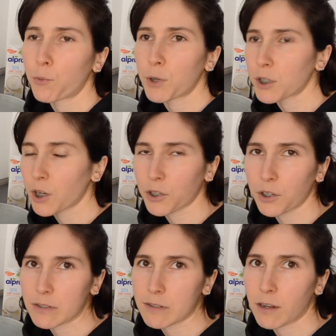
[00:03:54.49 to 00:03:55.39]
We're not
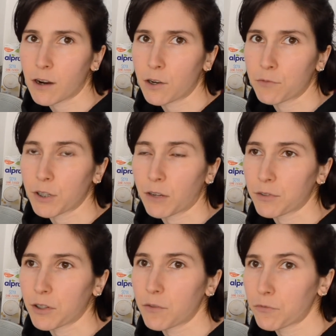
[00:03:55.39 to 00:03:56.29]
gonna starve, we have
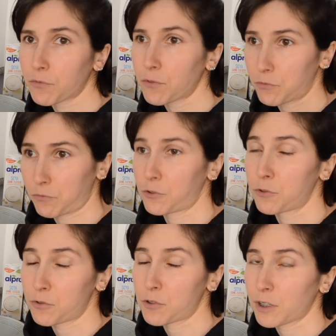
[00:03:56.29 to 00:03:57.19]
enough
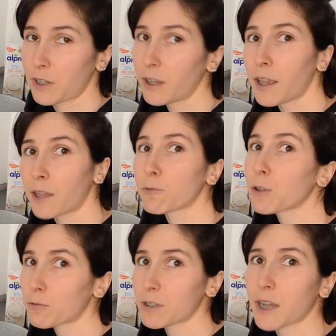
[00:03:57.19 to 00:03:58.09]
food, and we
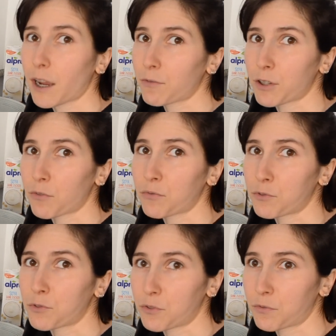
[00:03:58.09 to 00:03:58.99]
already have enough
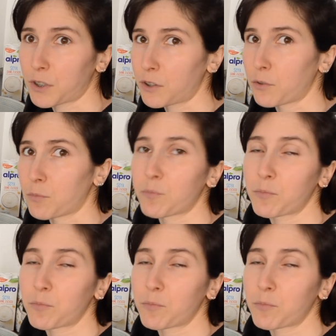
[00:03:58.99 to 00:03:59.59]
food to feed the